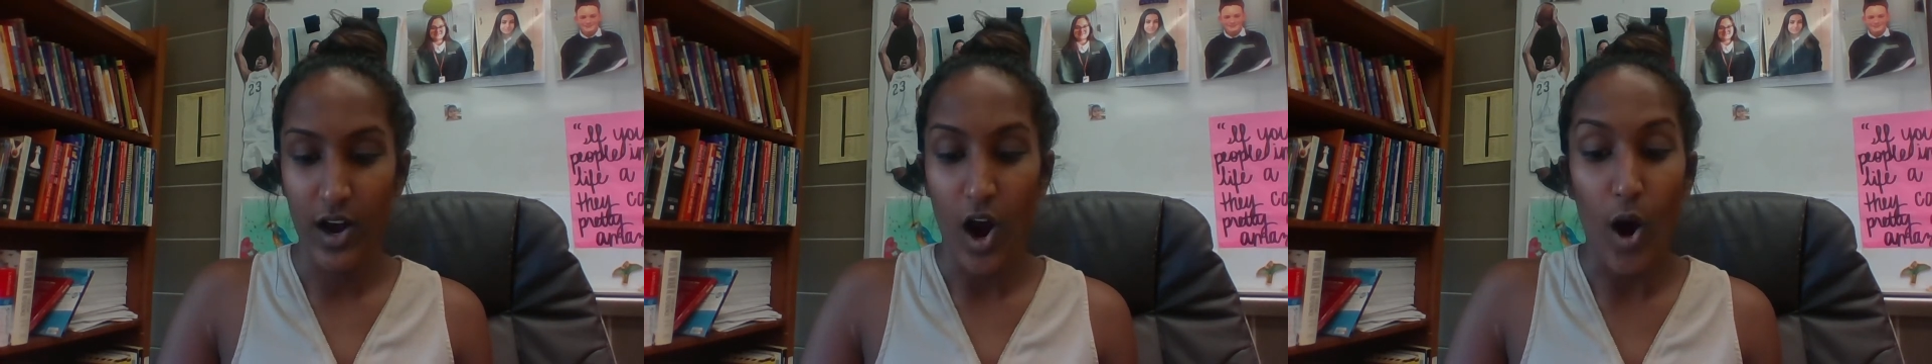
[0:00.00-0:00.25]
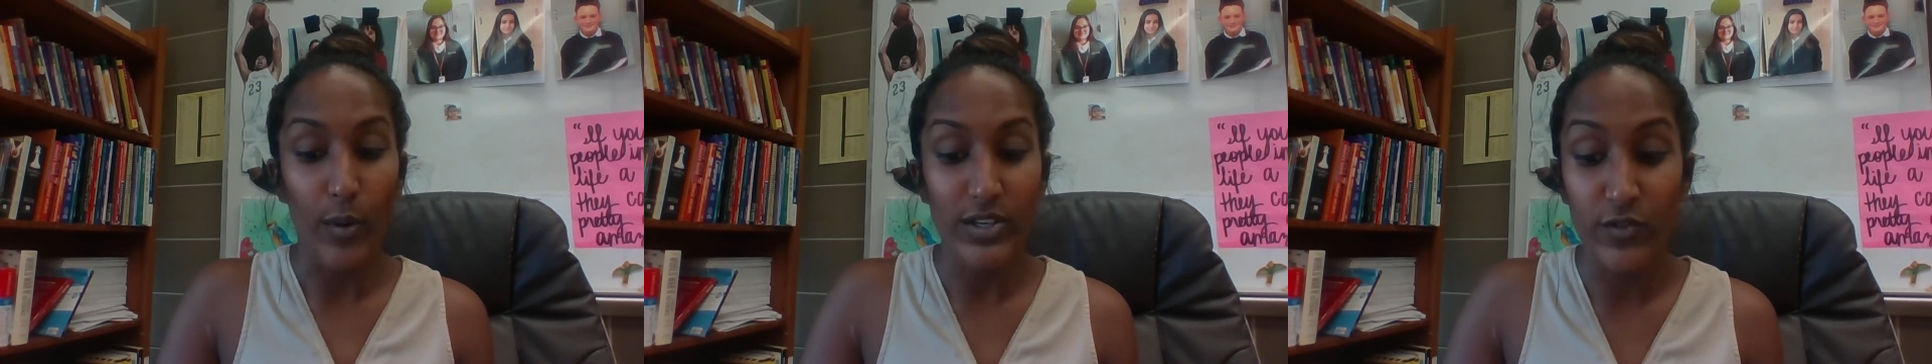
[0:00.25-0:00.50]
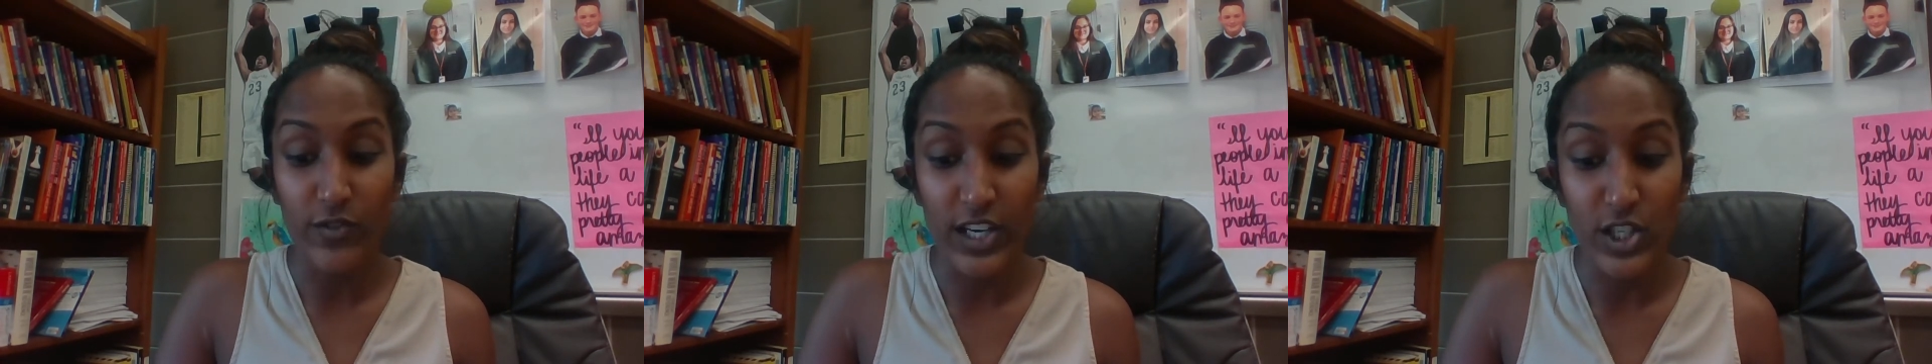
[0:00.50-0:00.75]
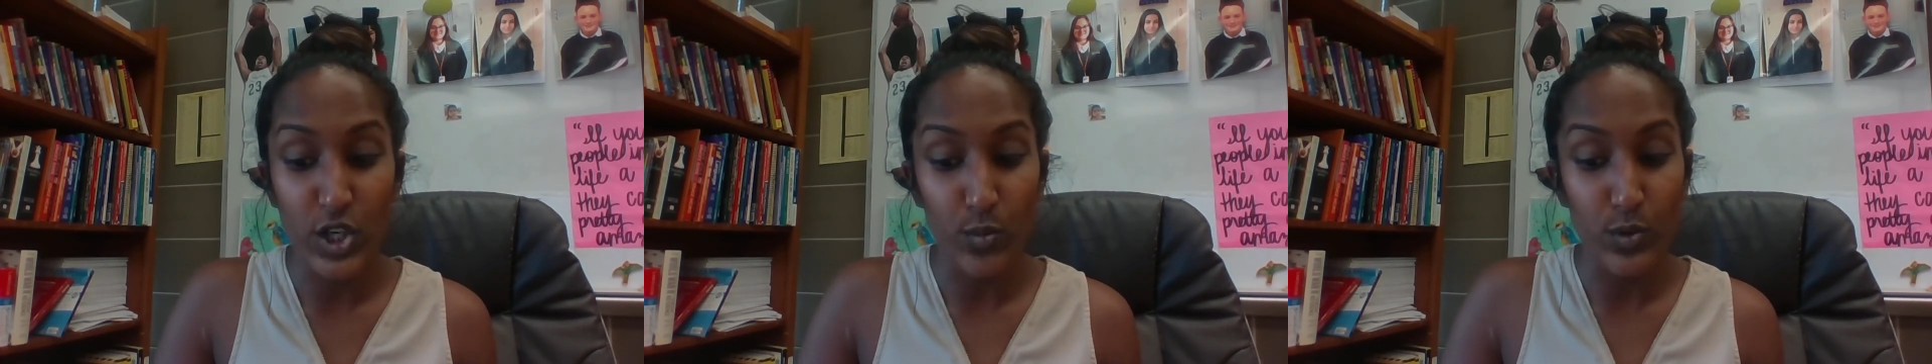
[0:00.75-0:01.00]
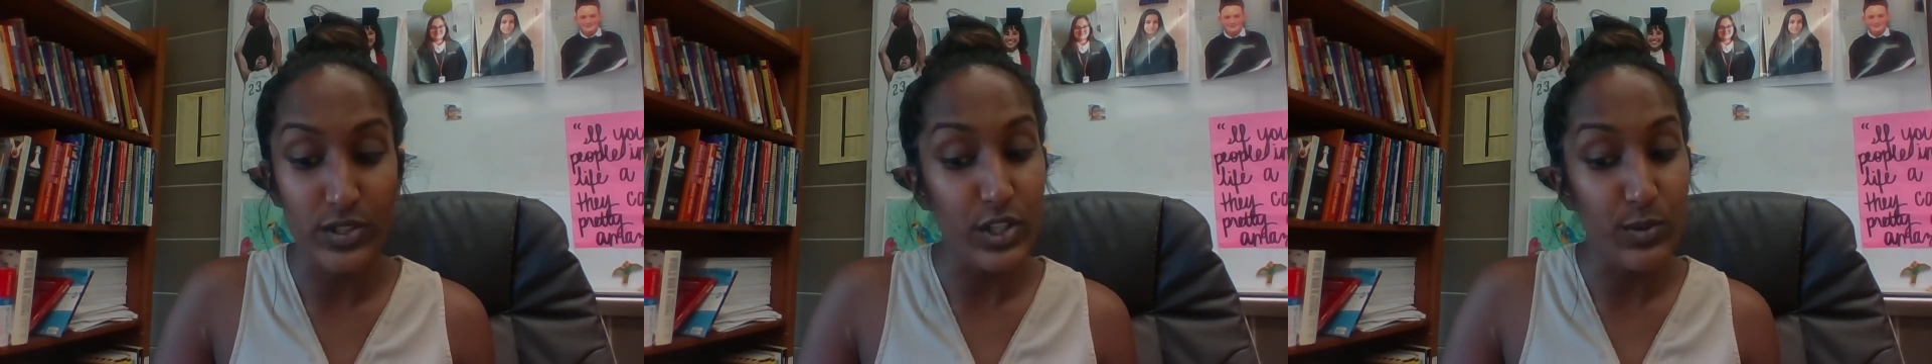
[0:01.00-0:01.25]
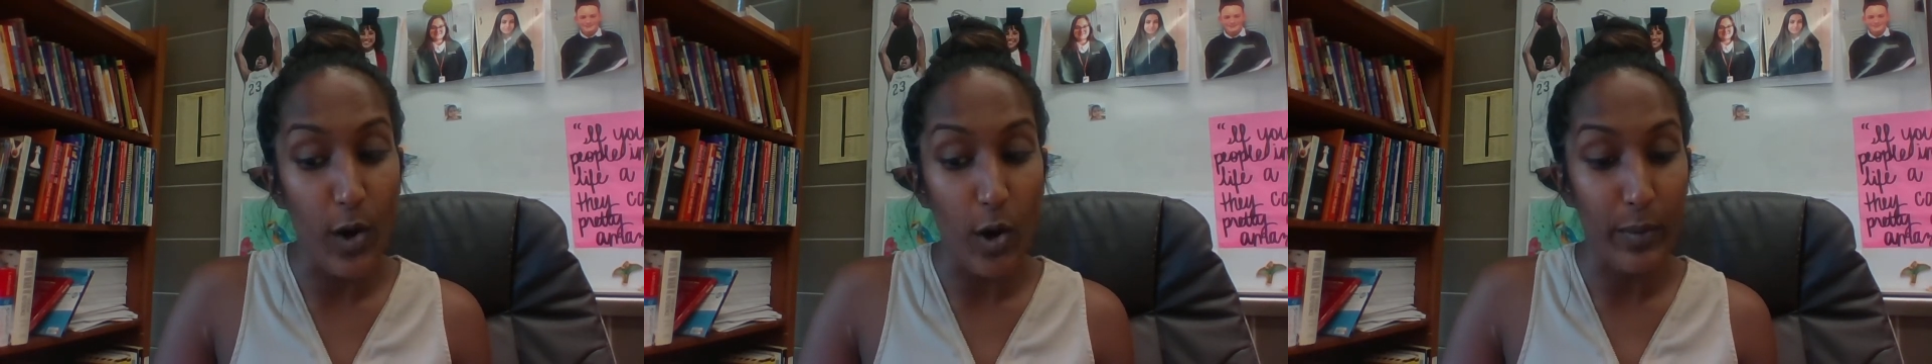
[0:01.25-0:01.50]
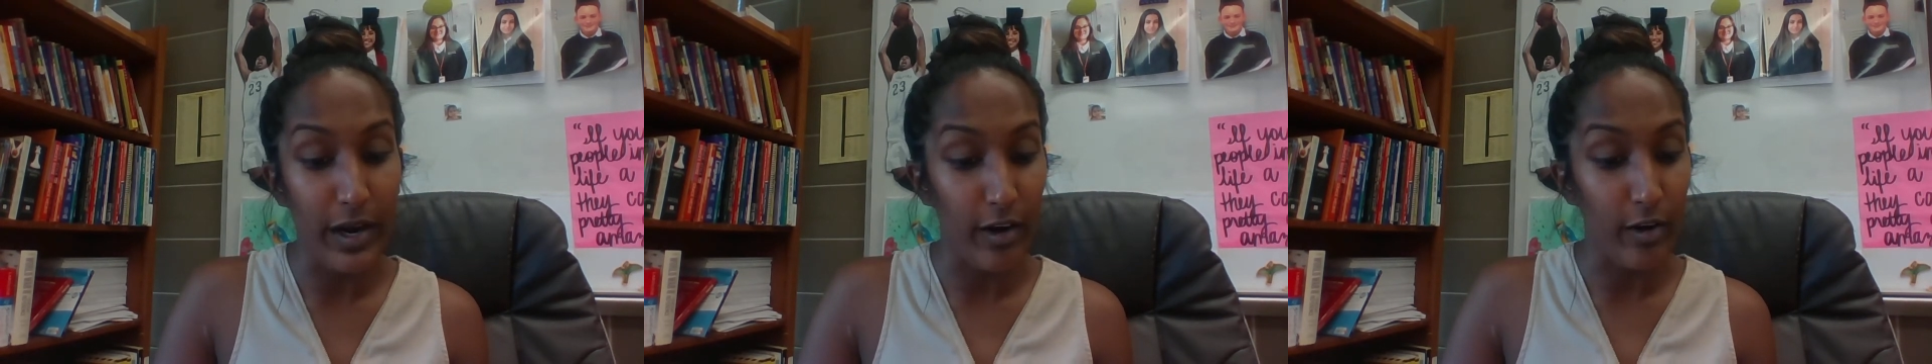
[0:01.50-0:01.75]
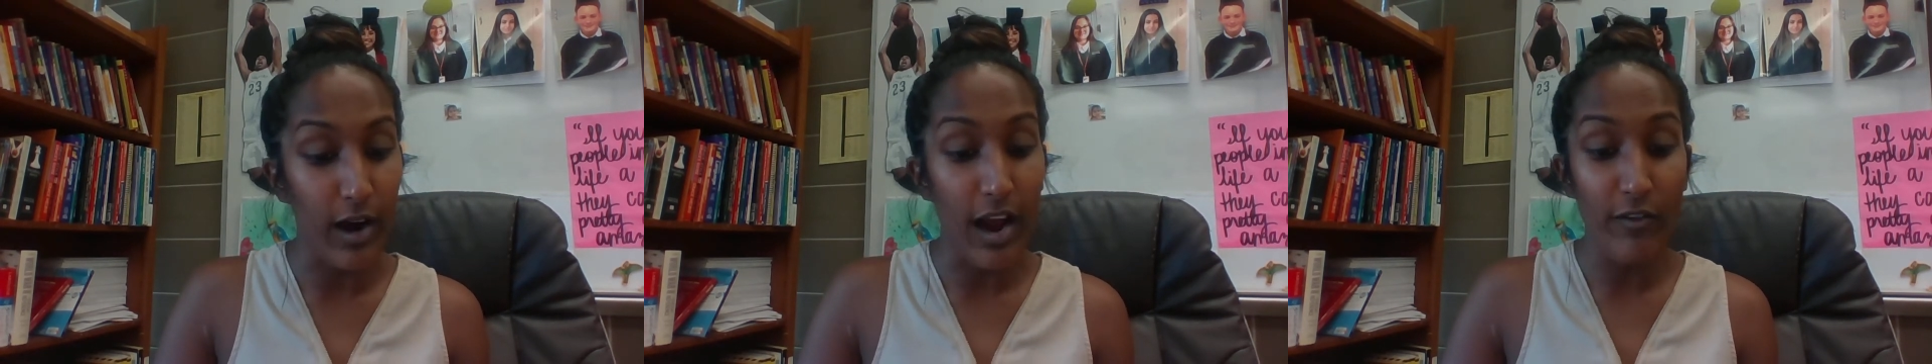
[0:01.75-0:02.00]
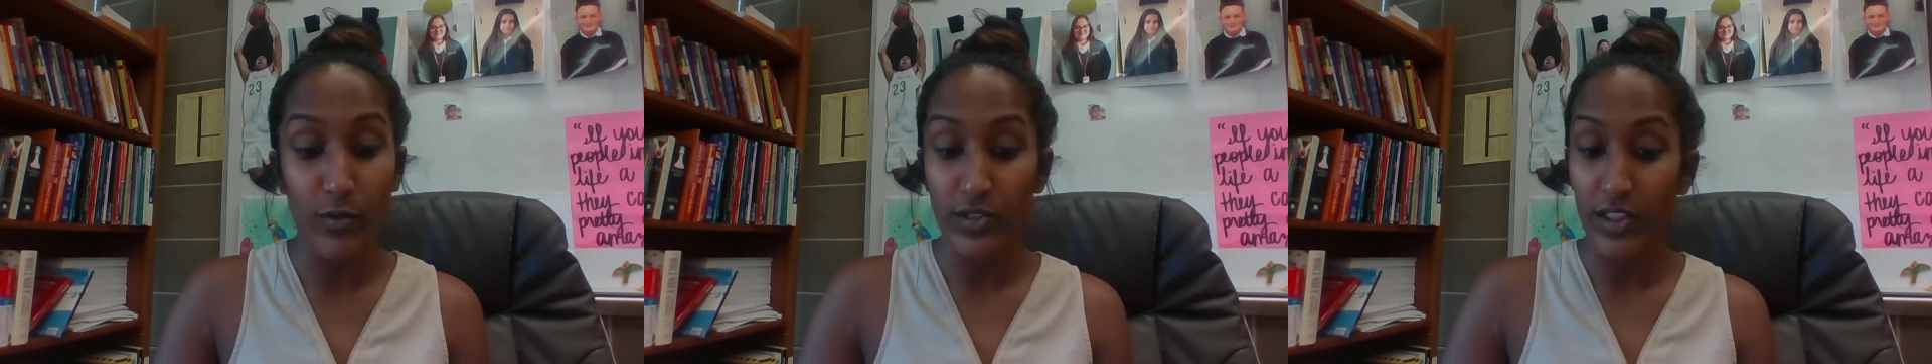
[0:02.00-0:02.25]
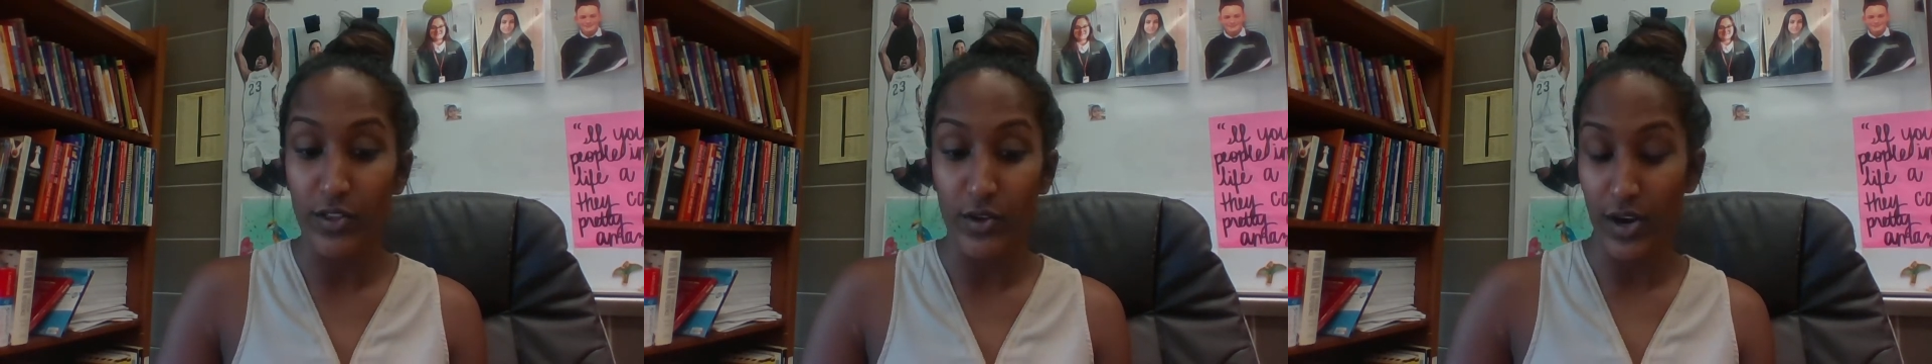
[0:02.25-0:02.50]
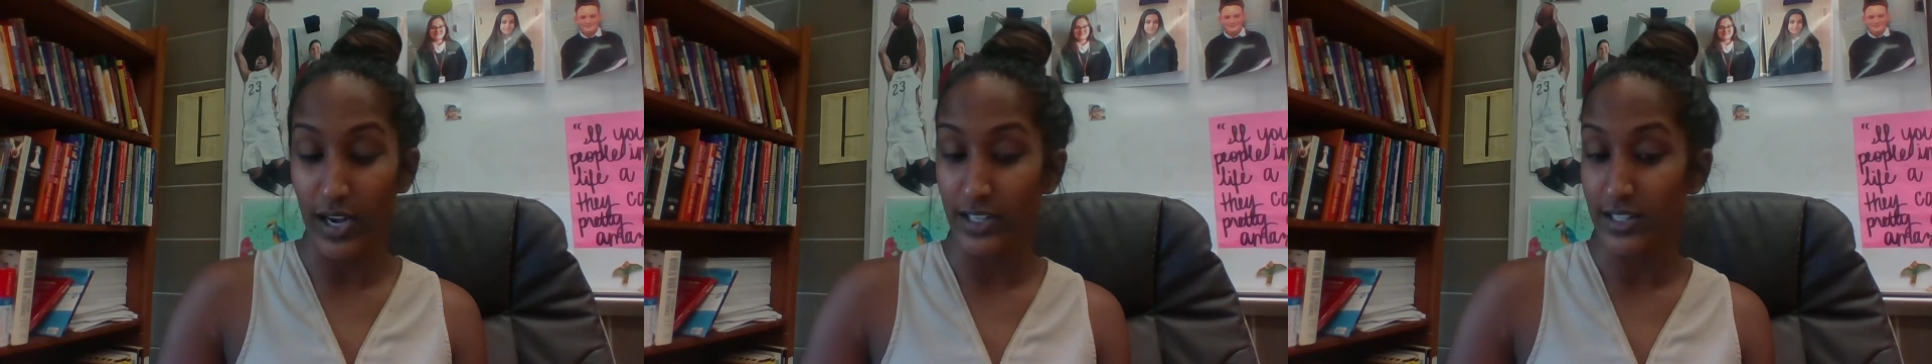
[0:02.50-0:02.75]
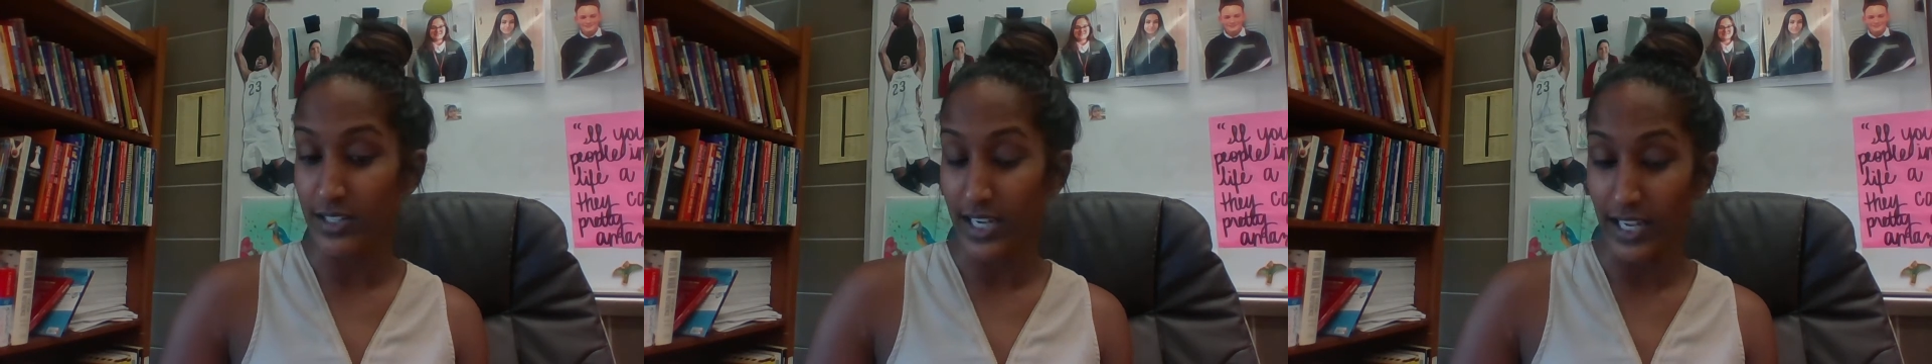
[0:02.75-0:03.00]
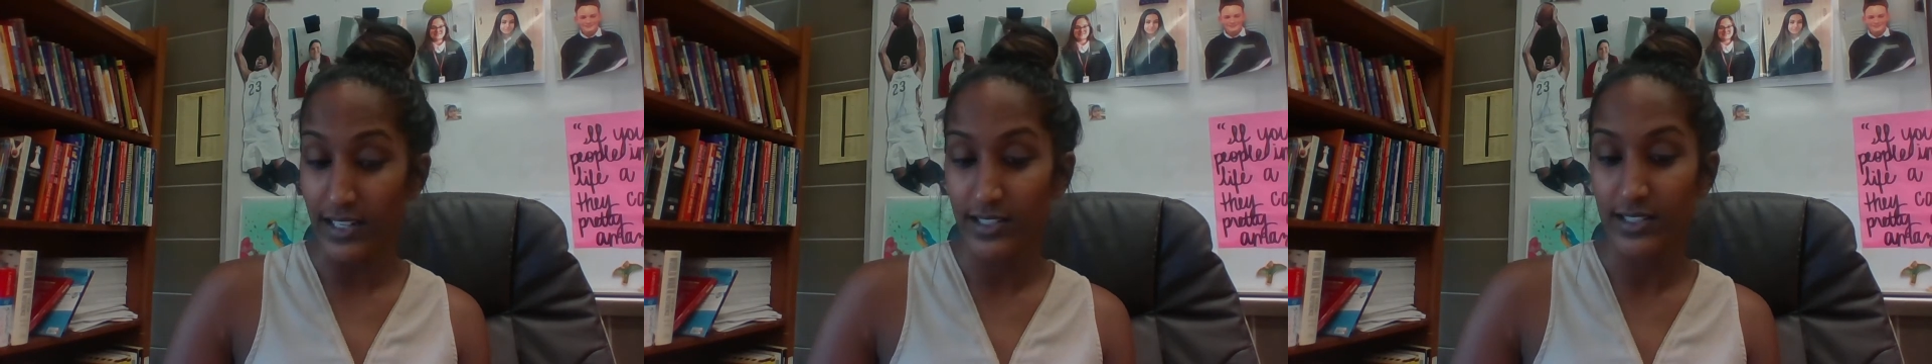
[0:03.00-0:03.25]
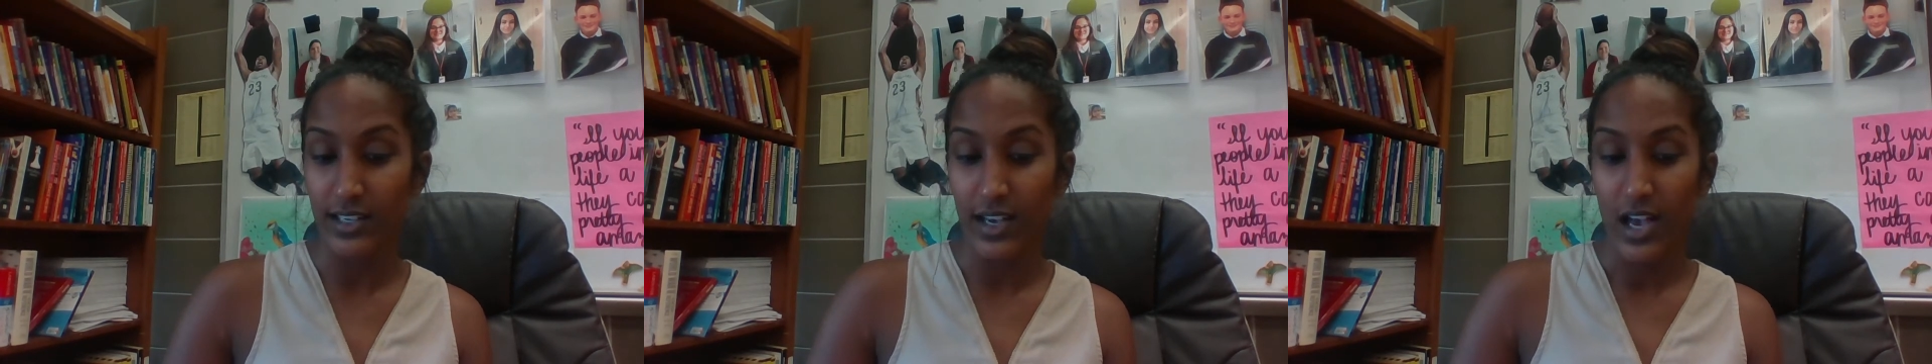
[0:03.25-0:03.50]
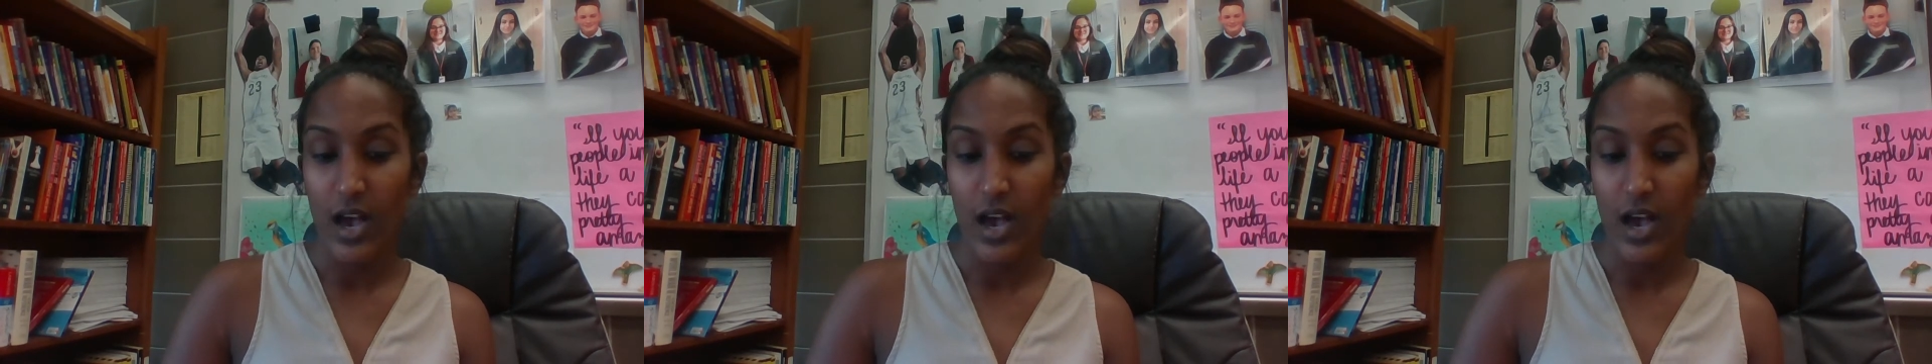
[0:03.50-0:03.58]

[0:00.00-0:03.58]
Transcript: Our reservation was a small paragraph within the United States.